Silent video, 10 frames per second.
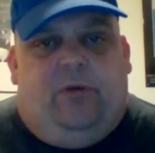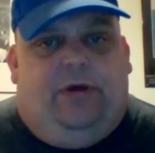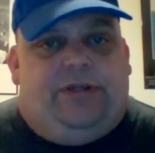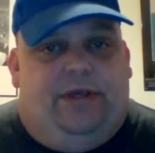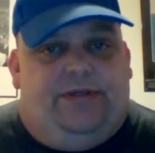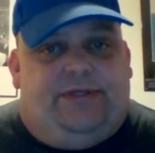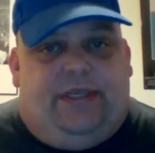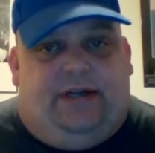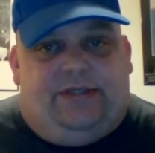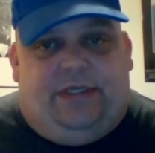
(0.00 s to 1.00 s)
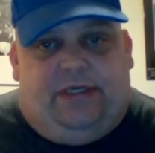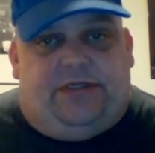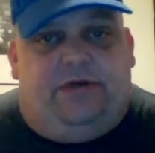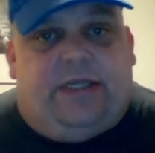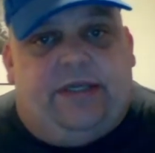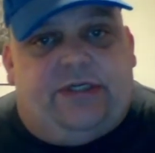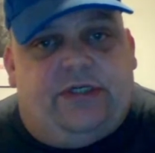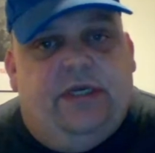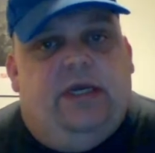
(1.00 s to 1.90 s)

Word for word: which is their signature dish.